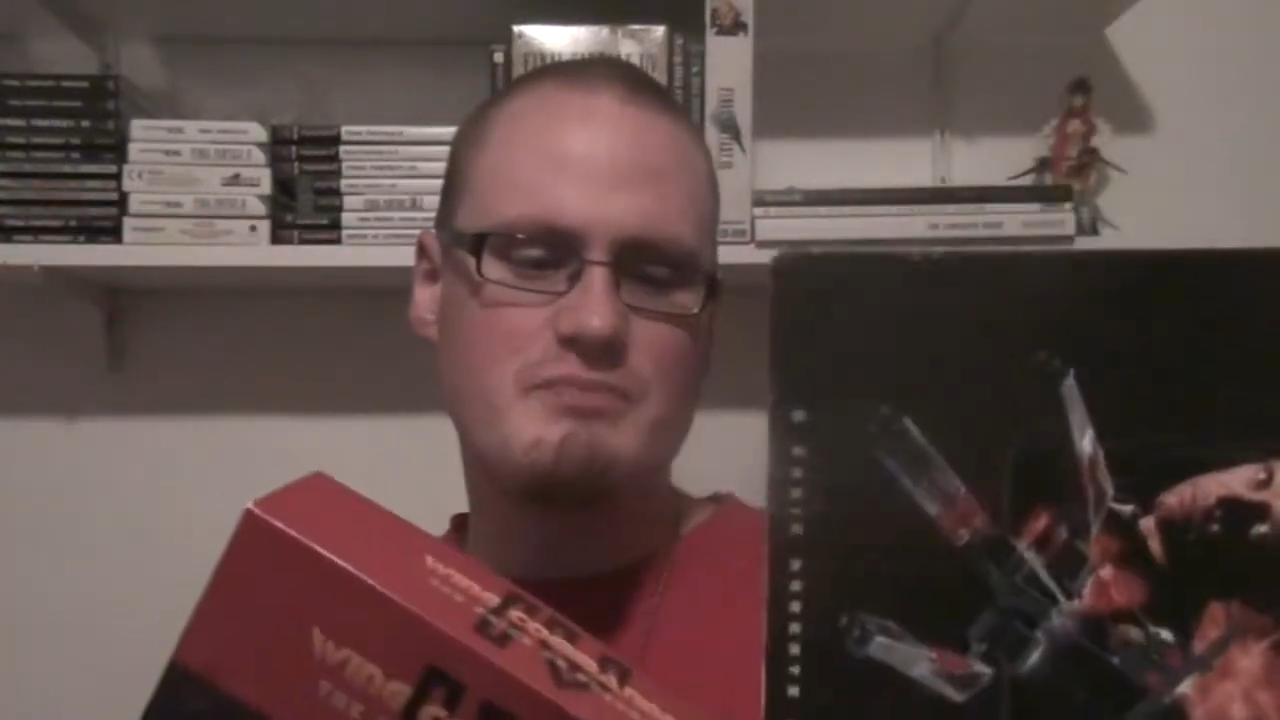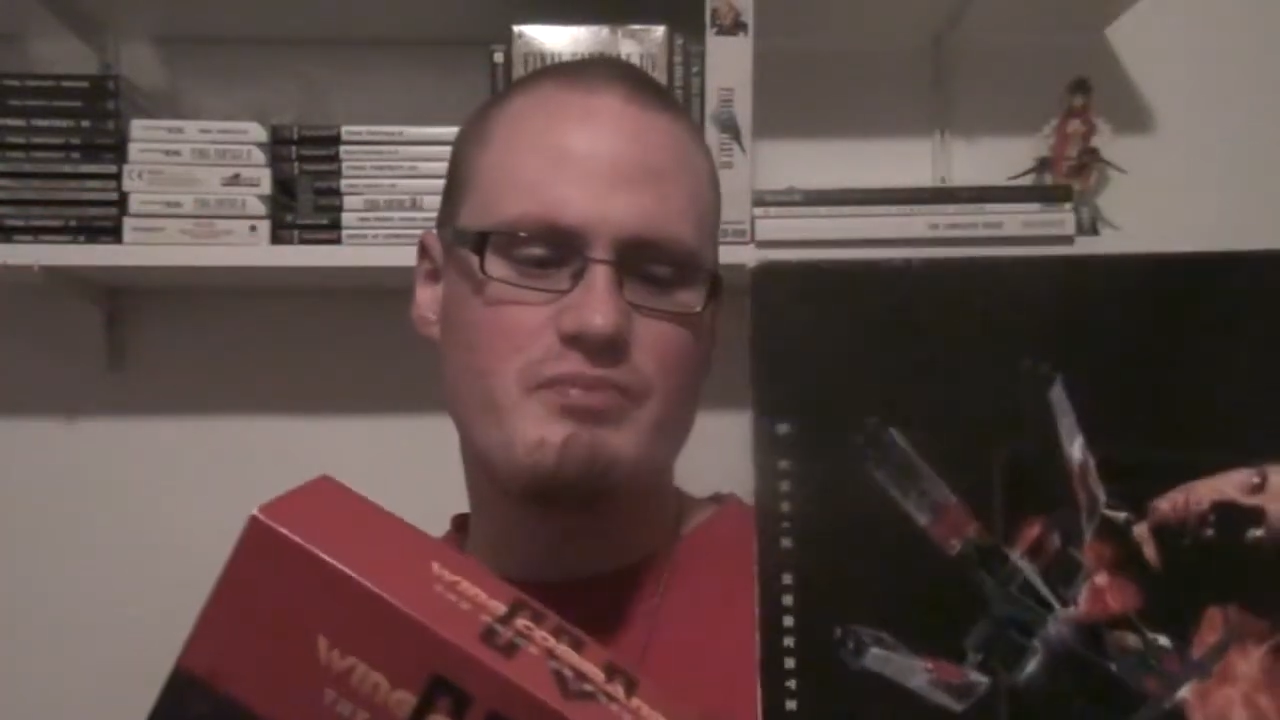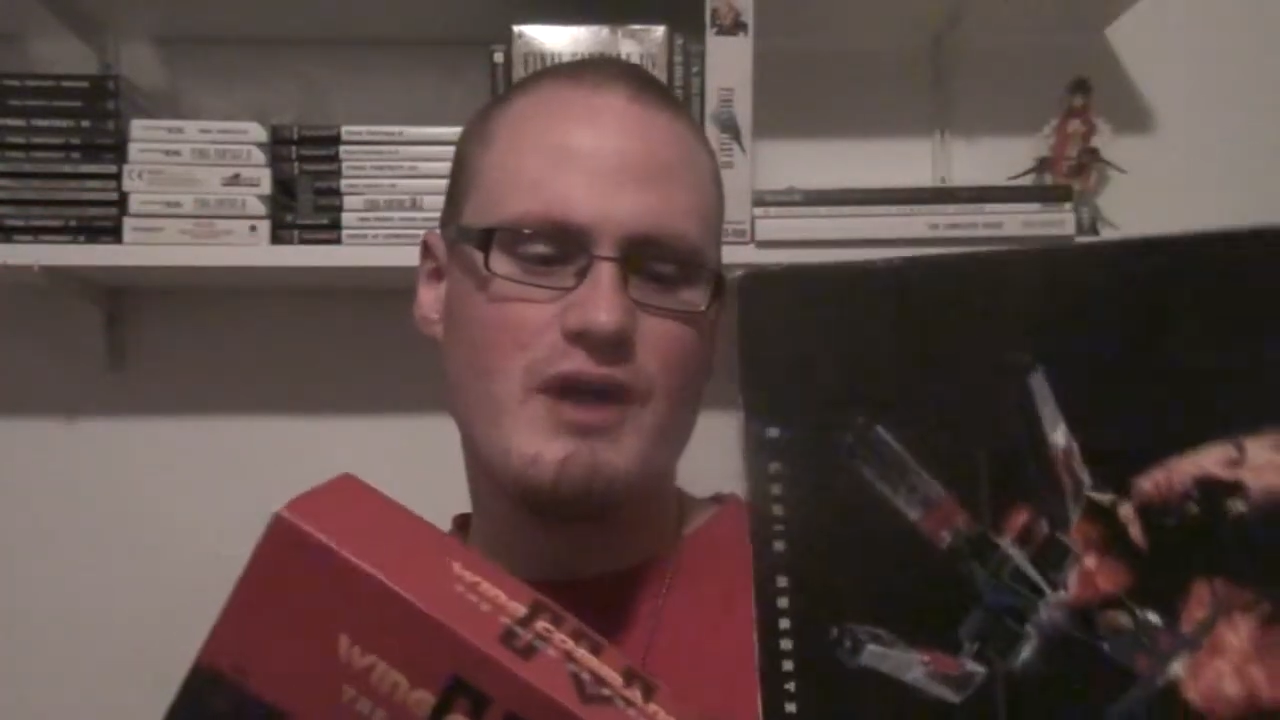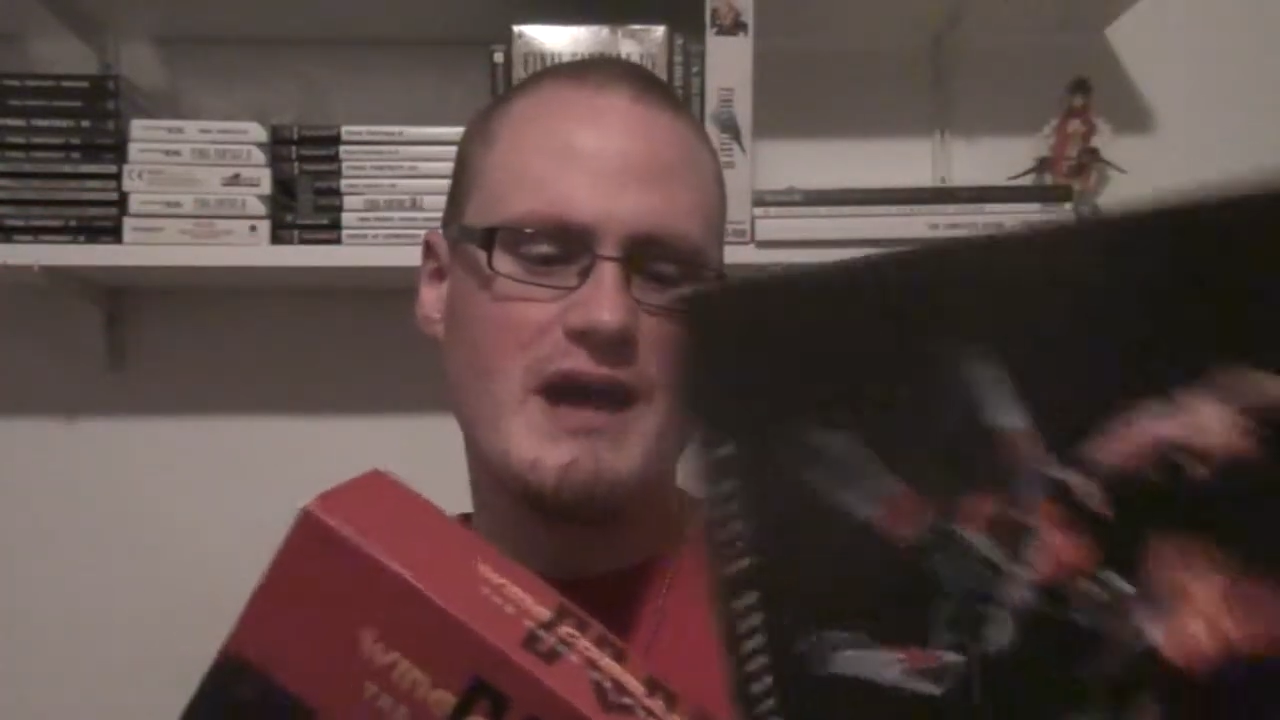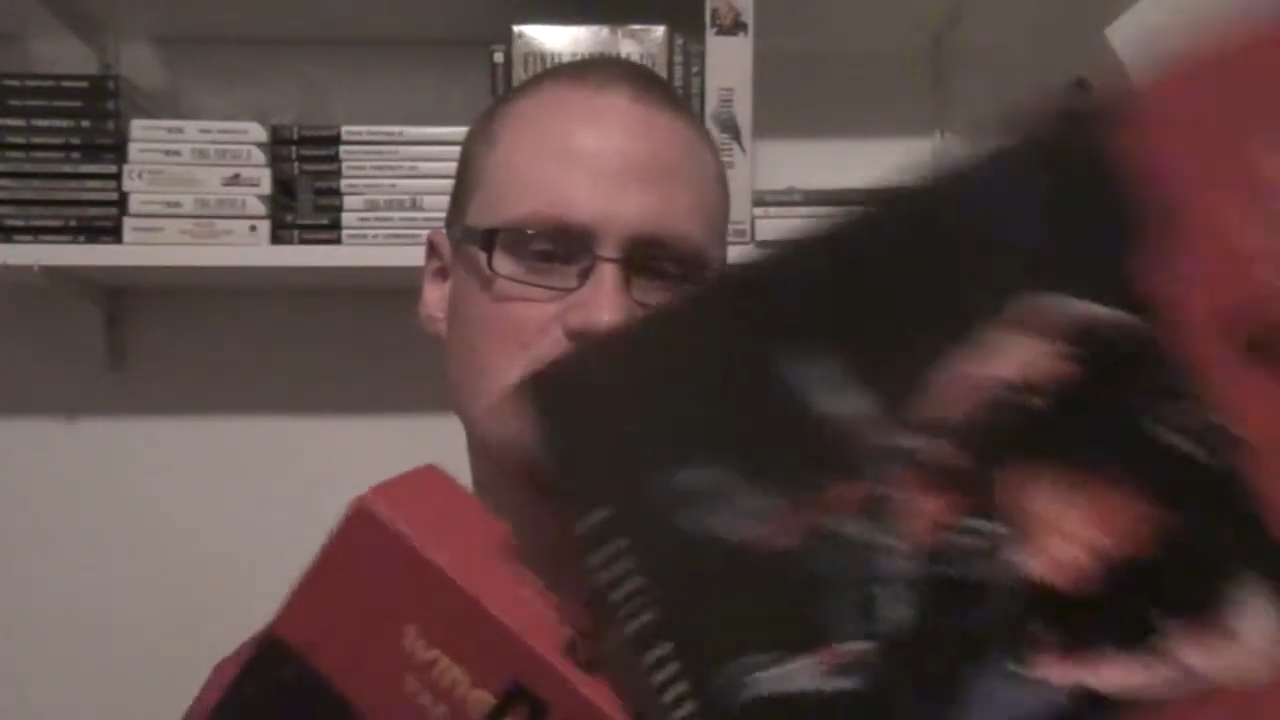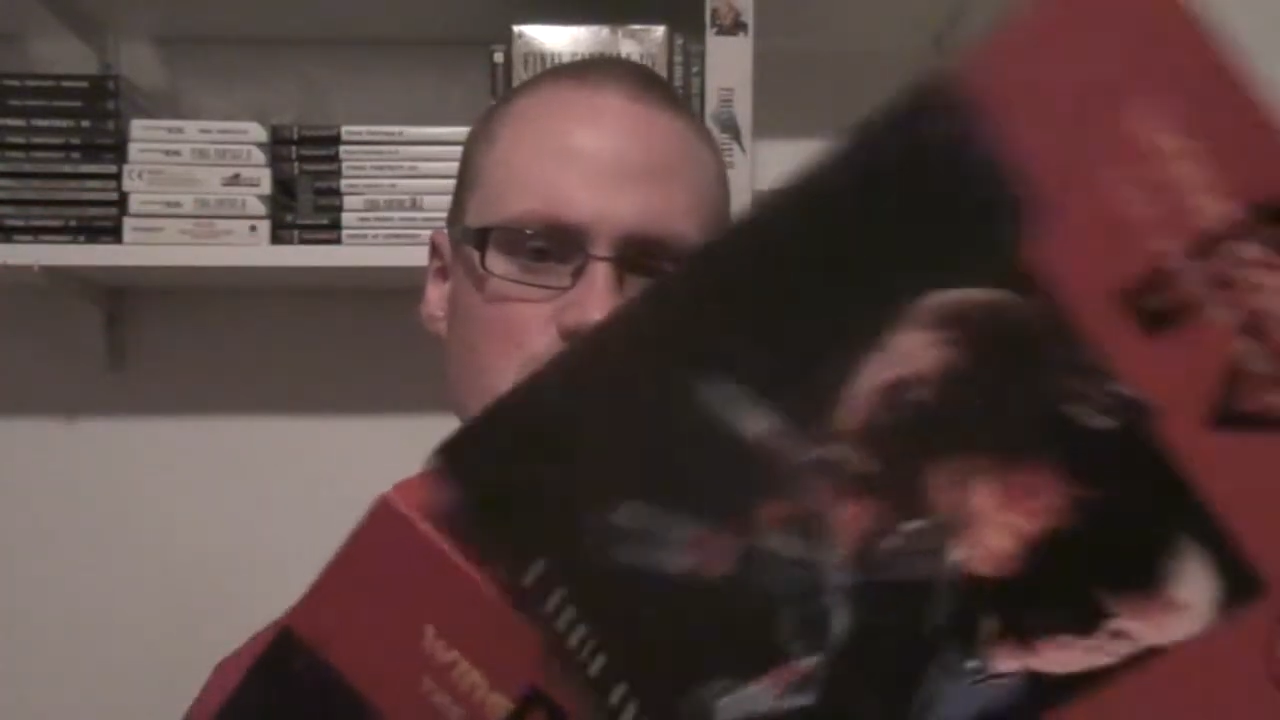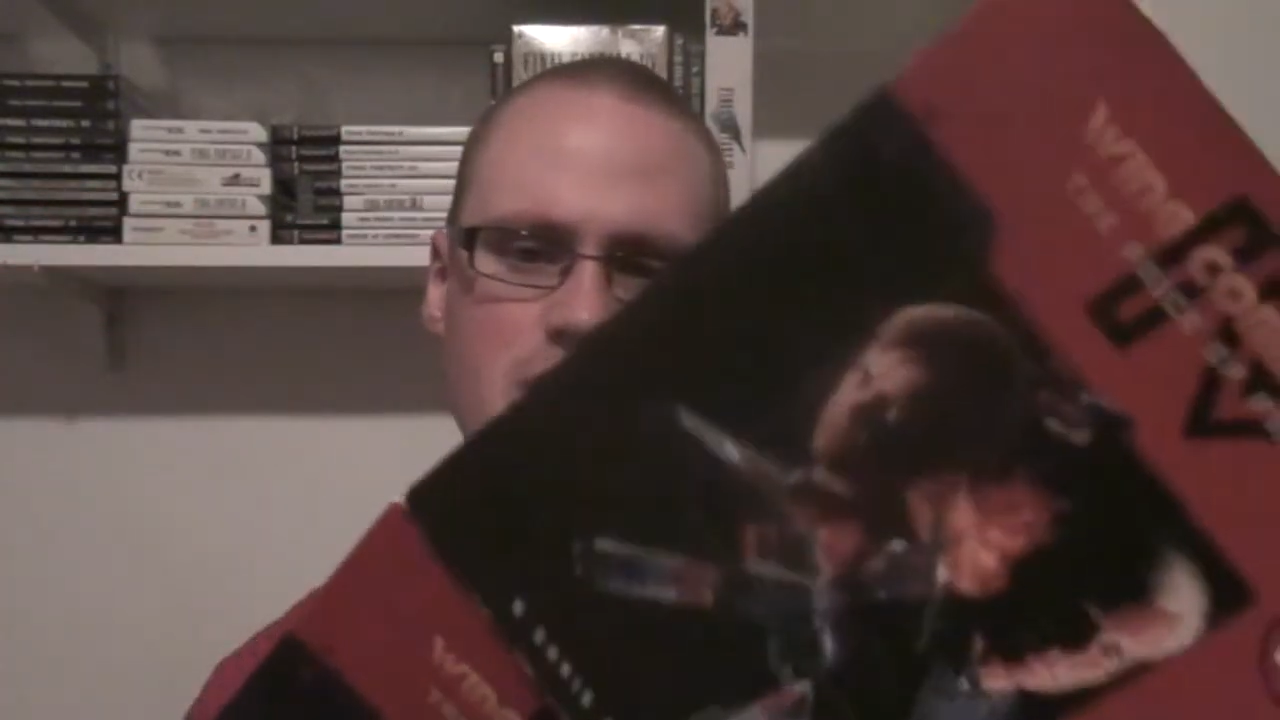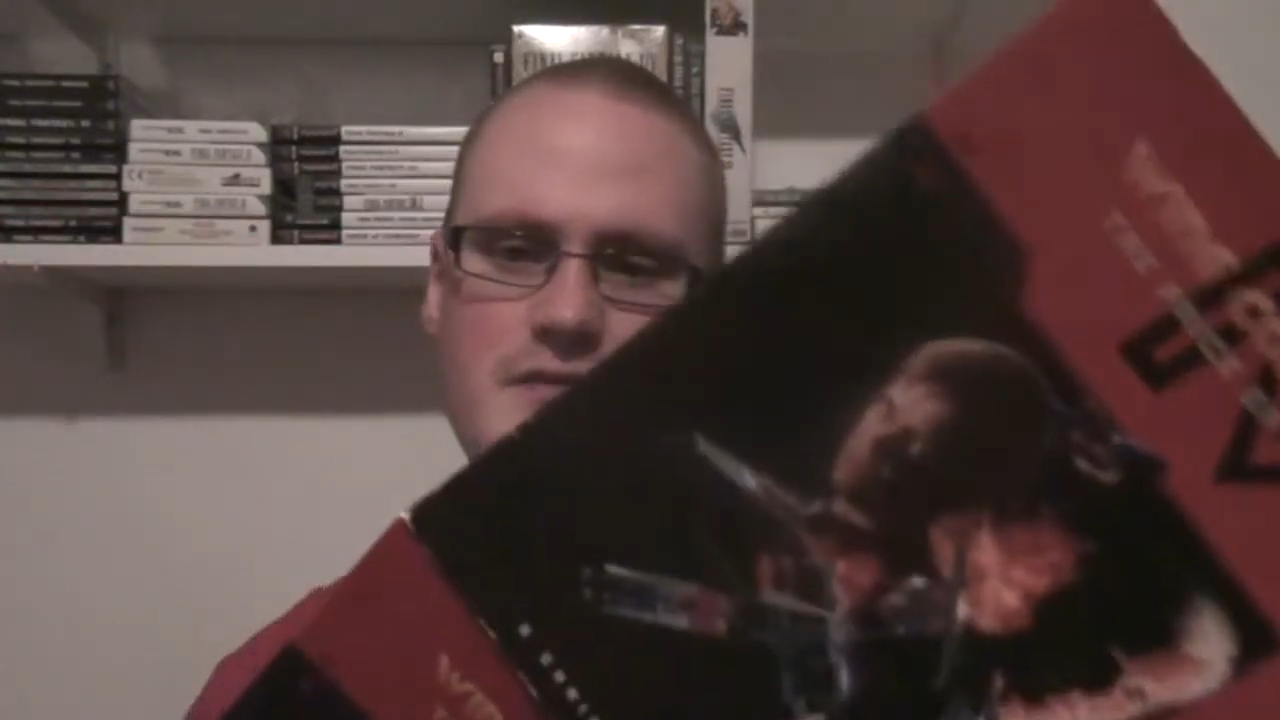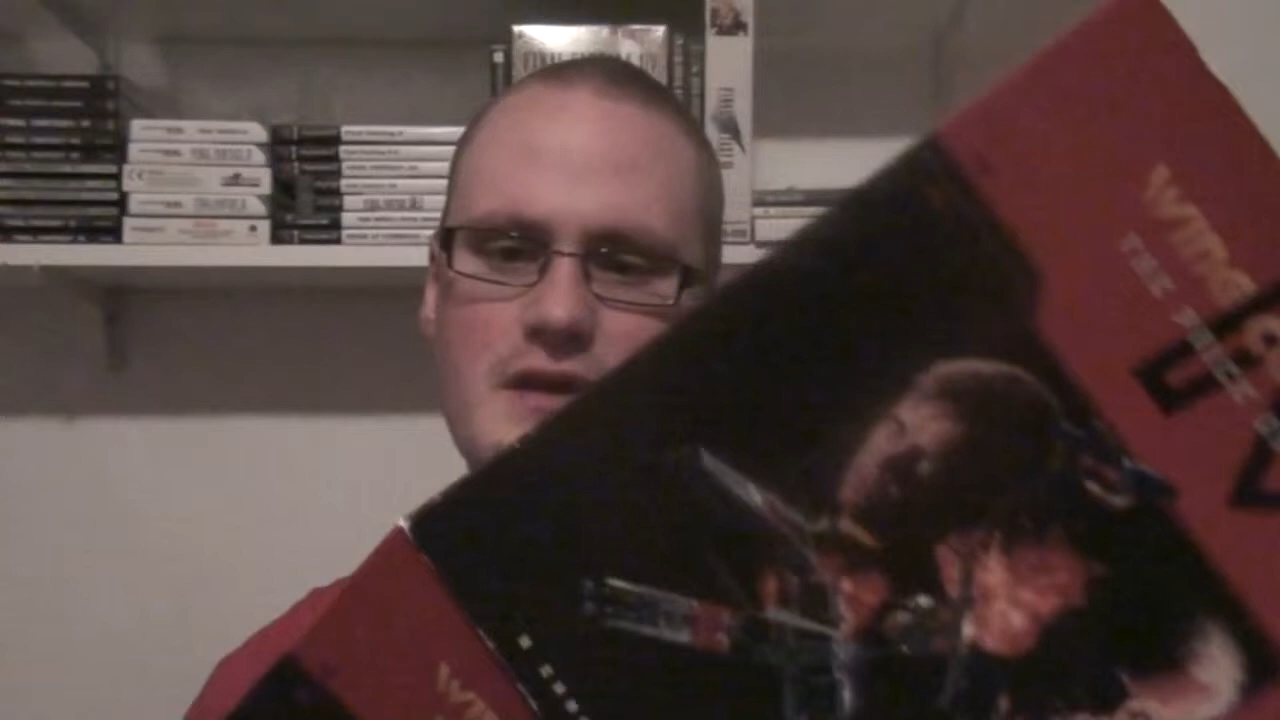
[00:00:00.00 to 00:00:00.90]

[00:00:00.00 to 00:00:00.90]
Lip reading: prize with